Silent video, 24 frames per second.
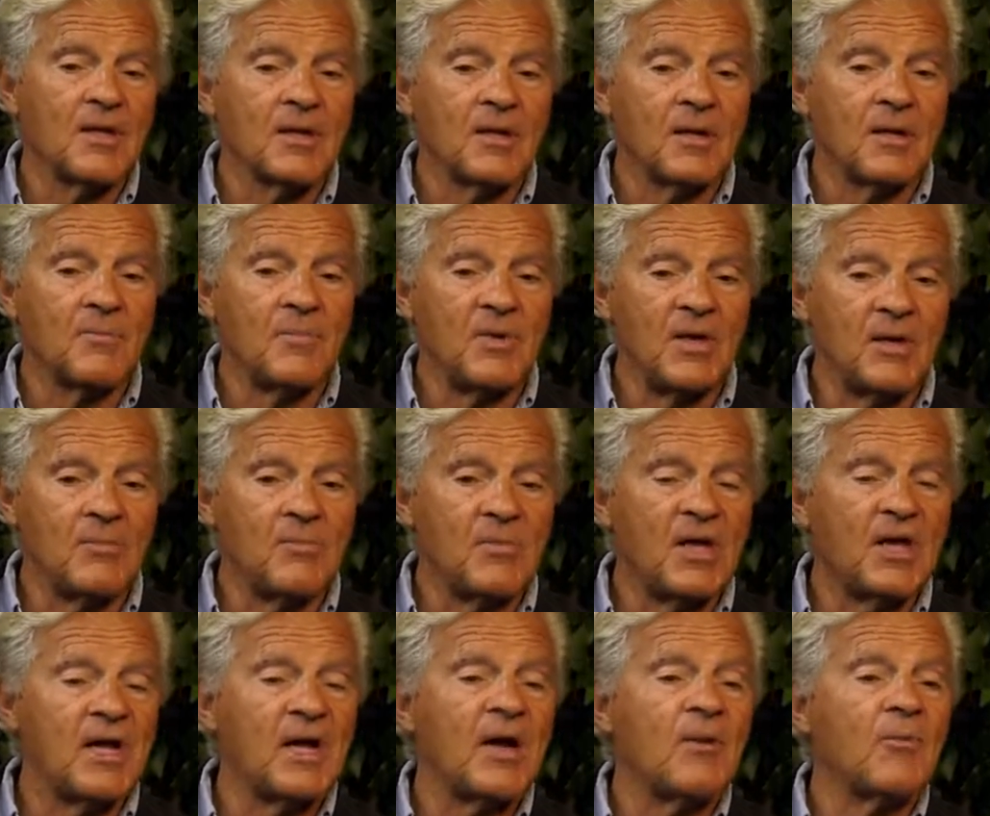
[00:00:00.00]
being
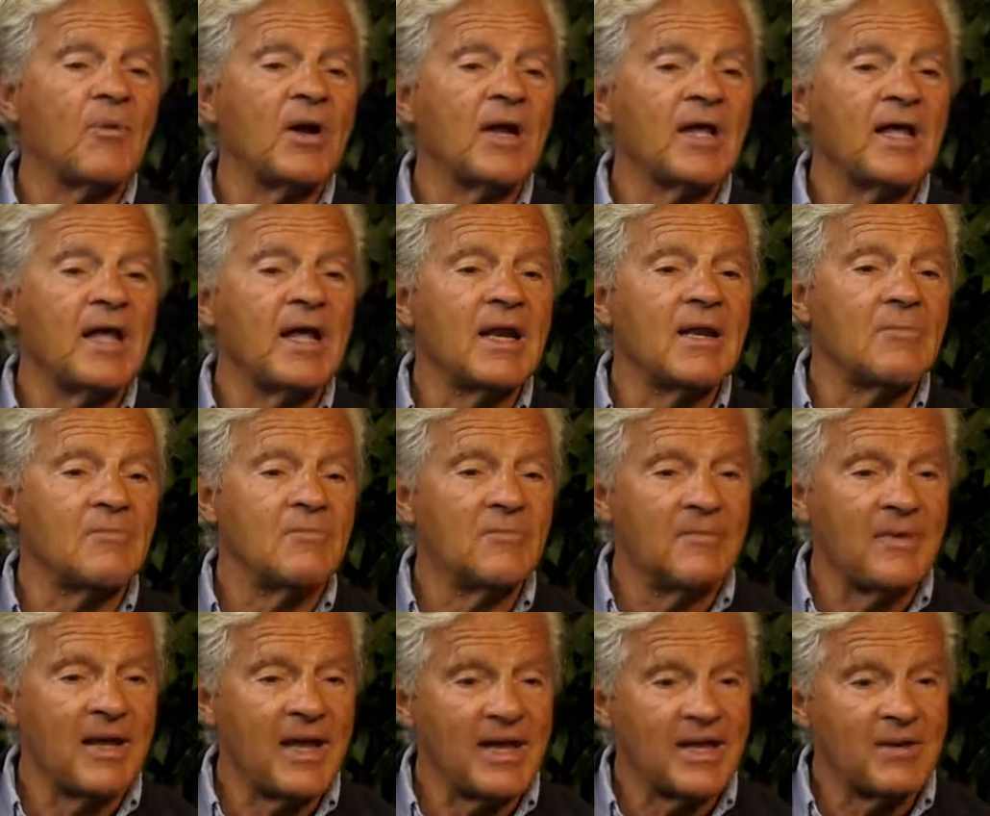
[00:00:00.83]
me, I want to
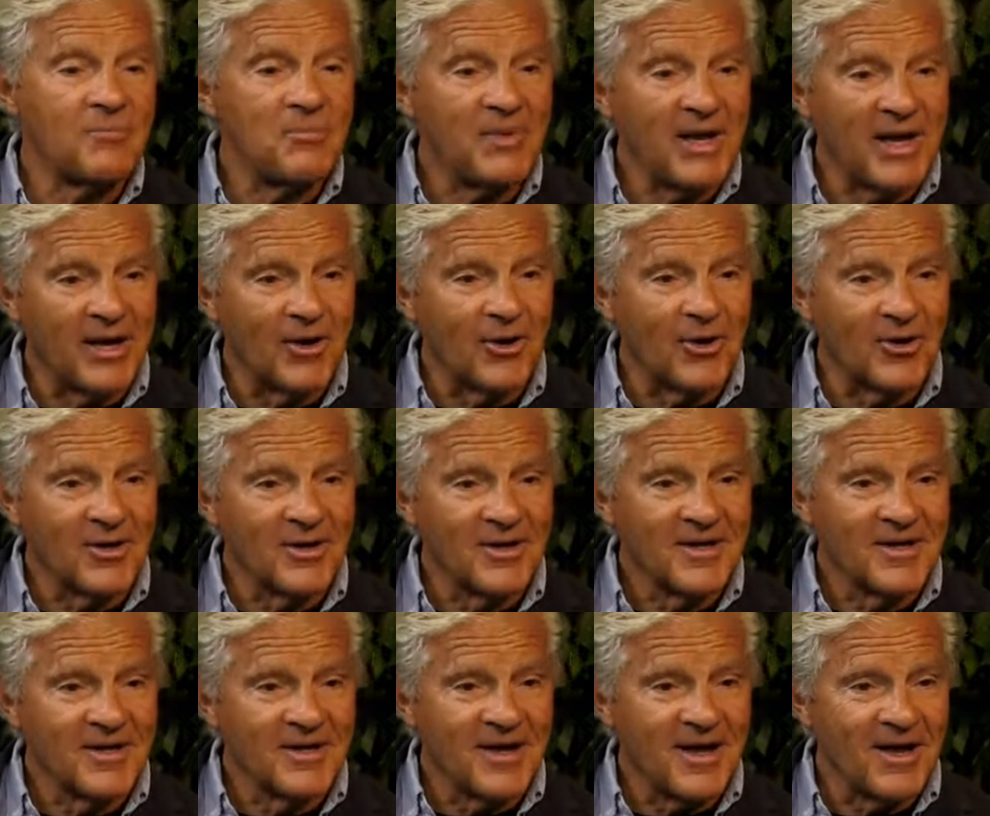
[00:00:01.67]
make it bigger.
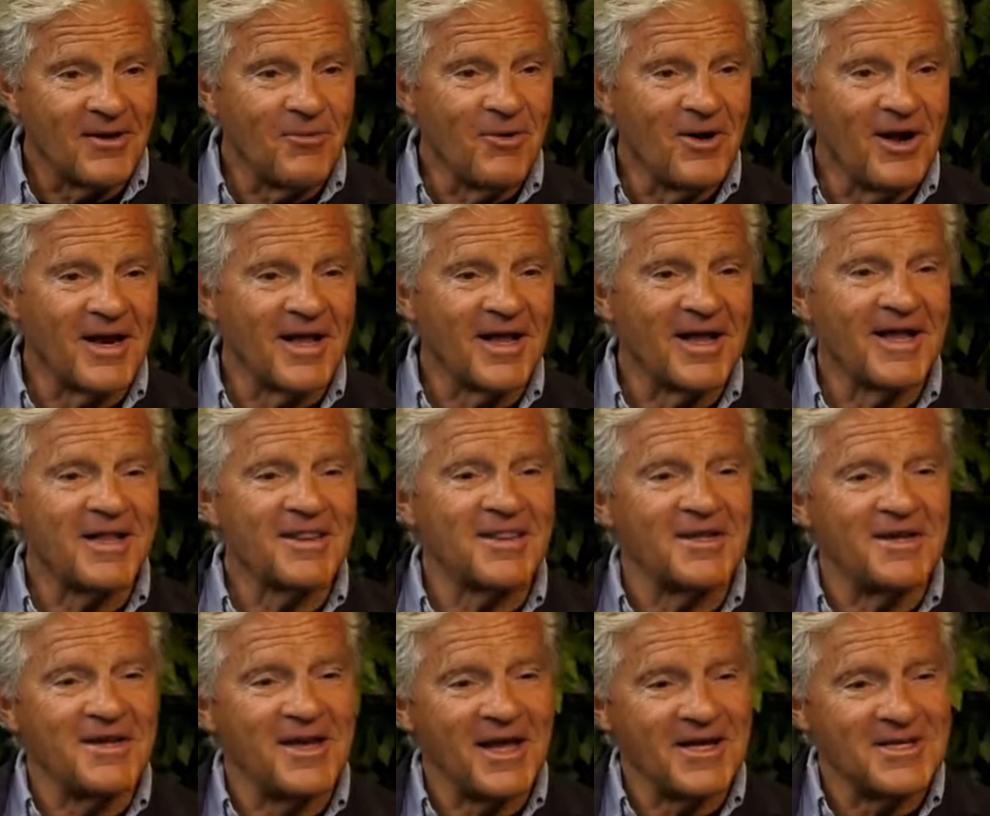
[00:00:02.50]
I want to get
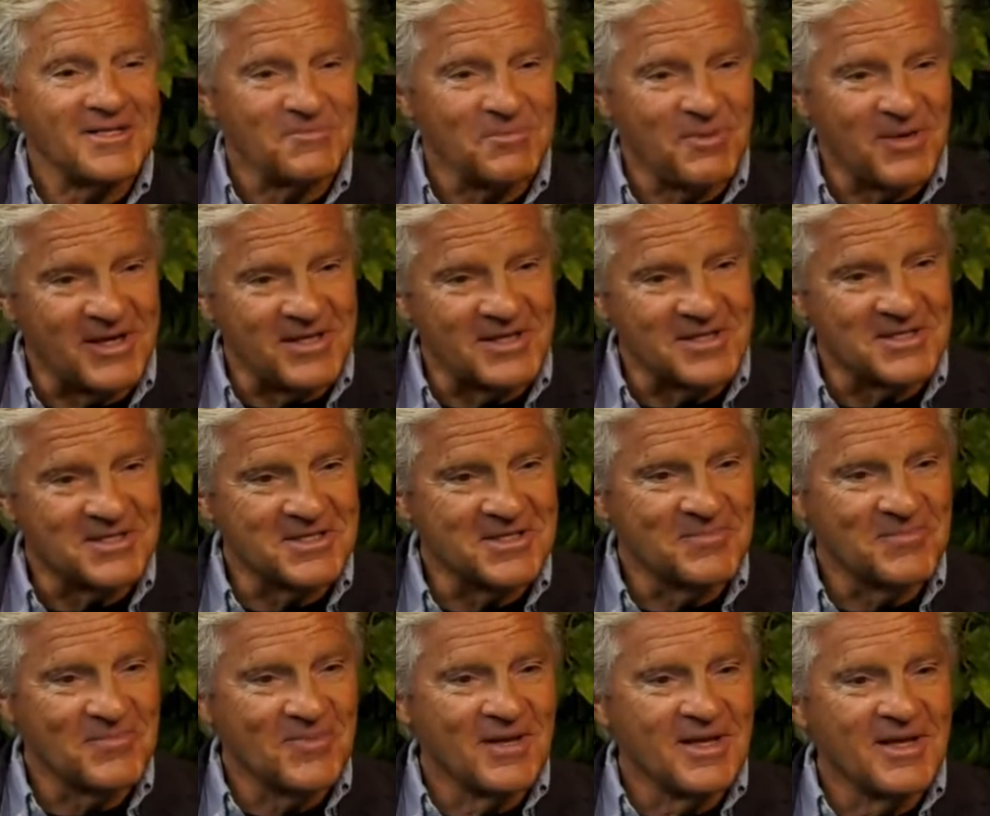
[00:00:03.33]
the next piece.
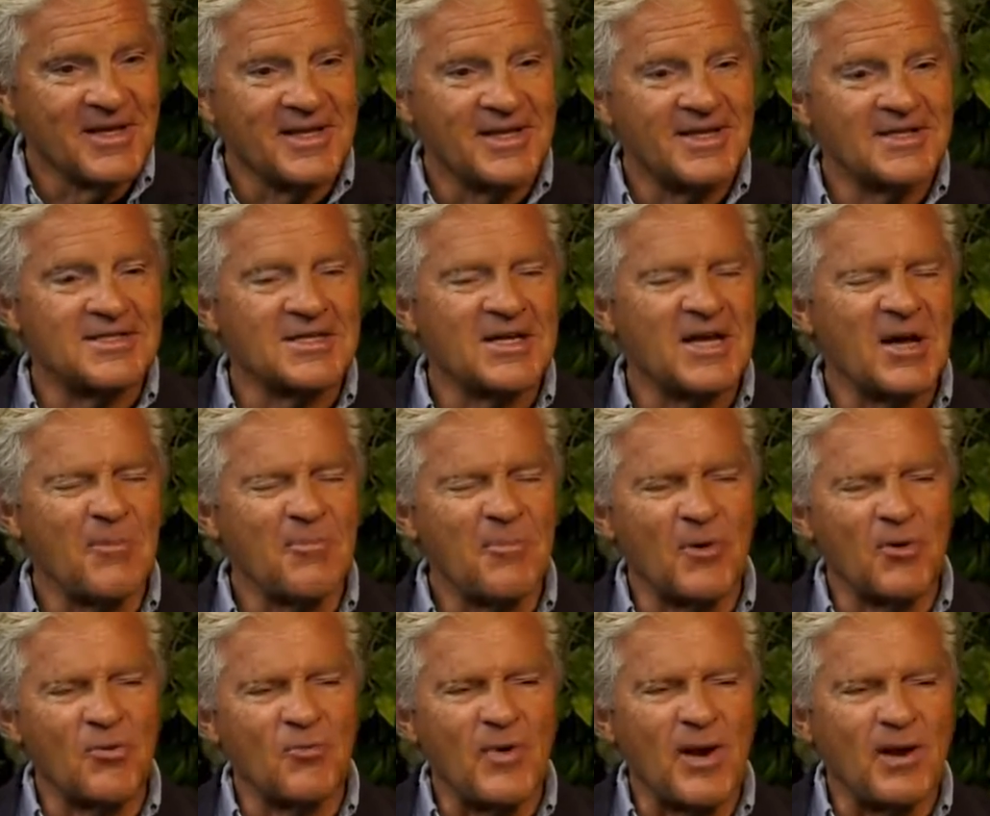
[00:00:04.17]
There's a
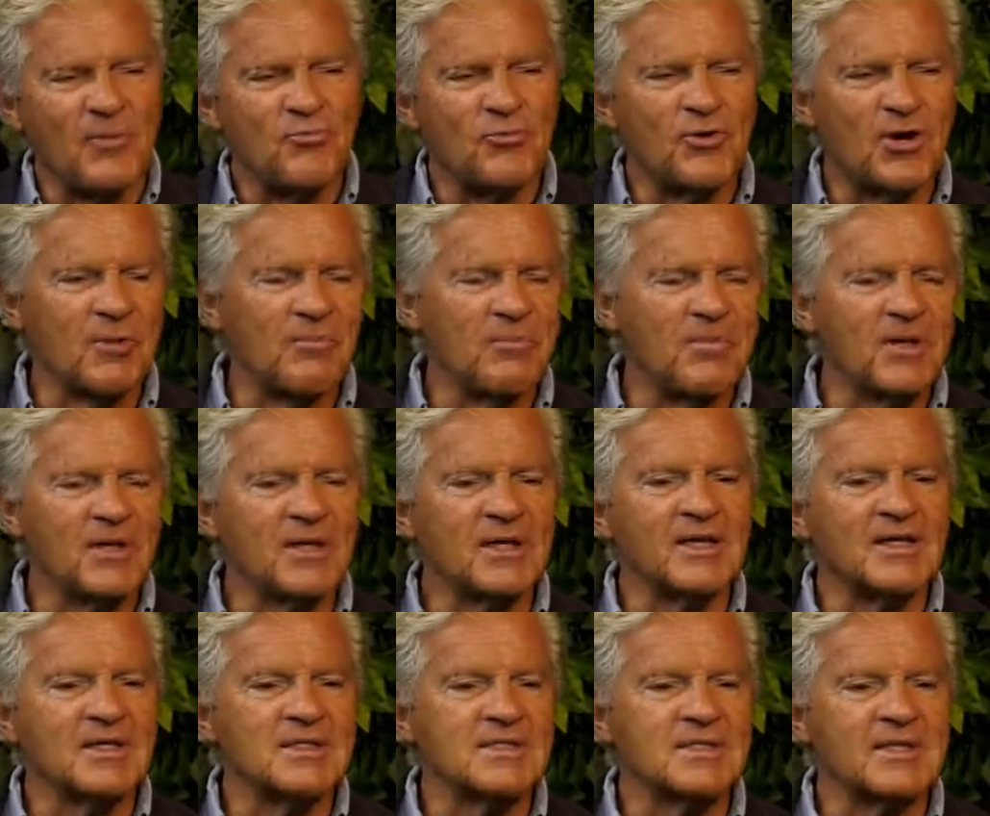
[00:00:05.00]
couple of red brick
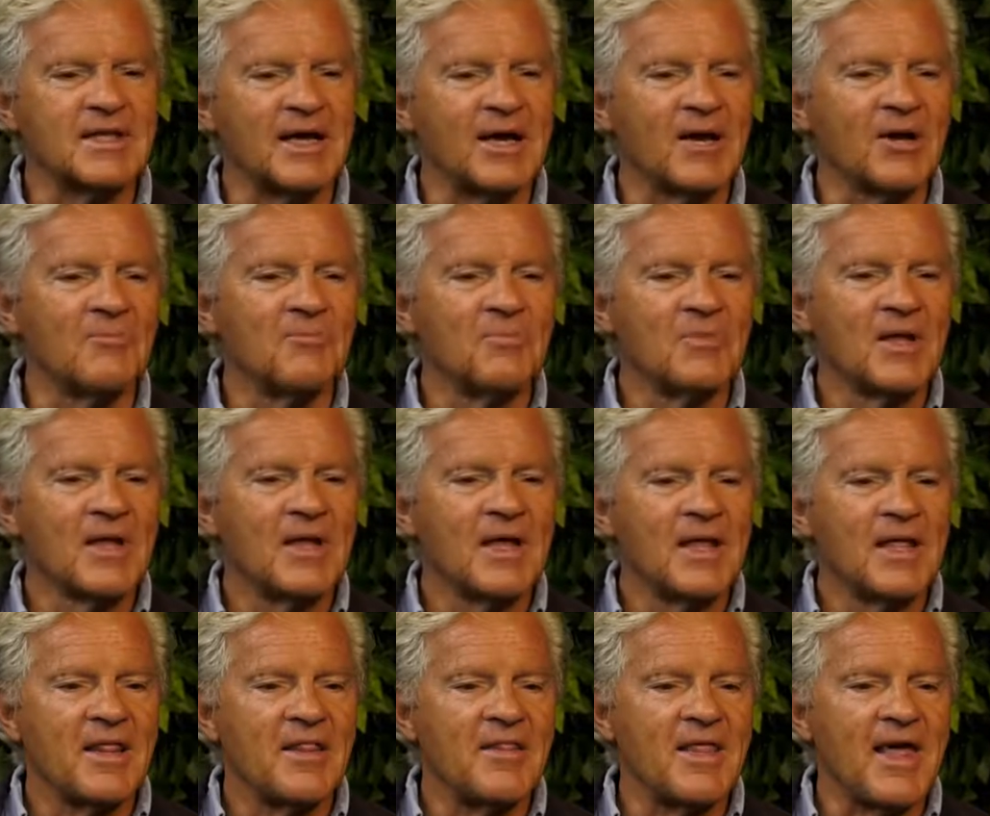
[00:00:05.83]
buildings there
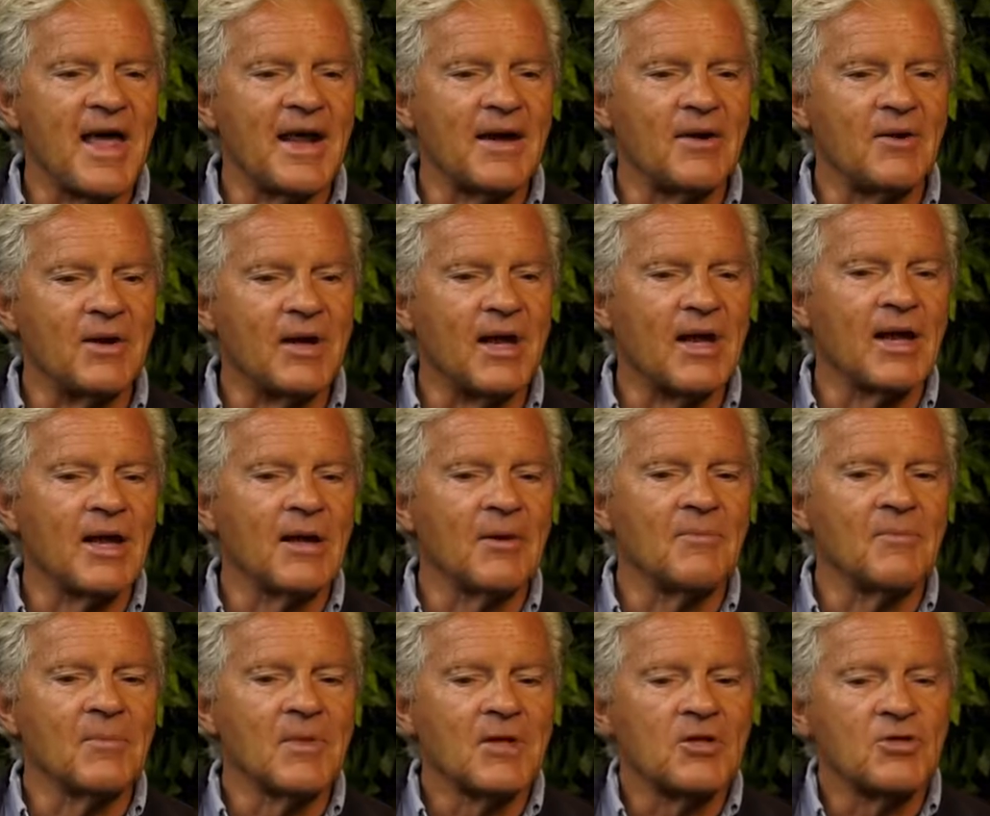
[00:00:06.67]
that
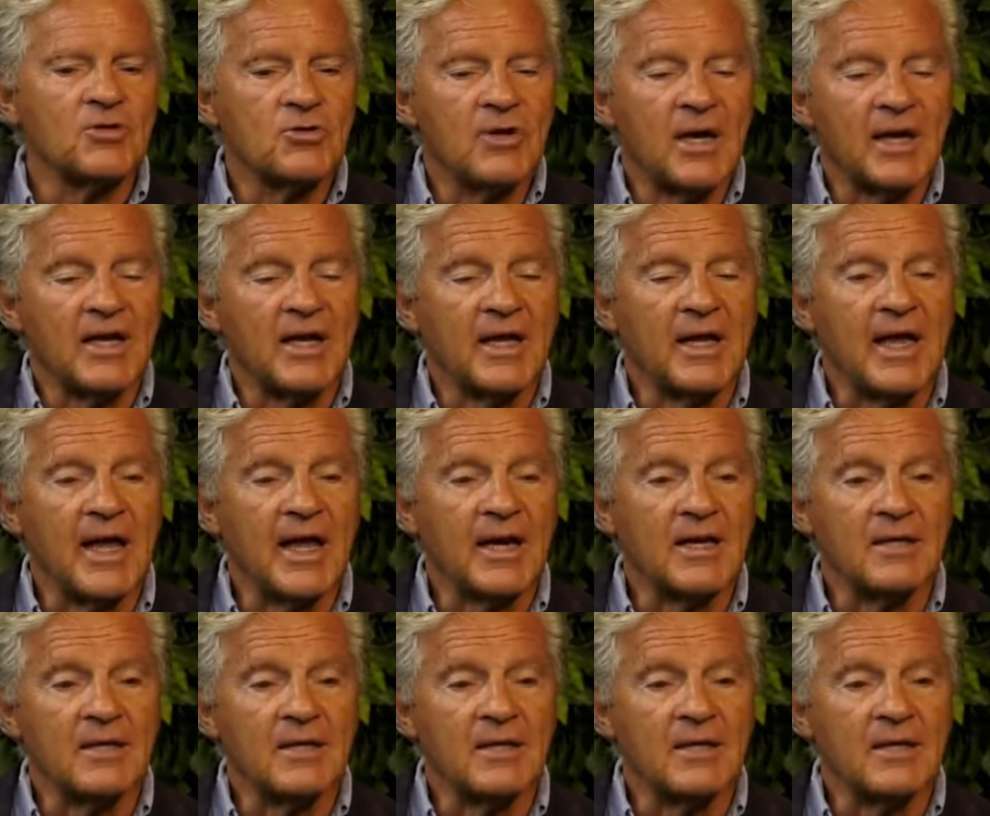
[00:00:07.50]
trying to get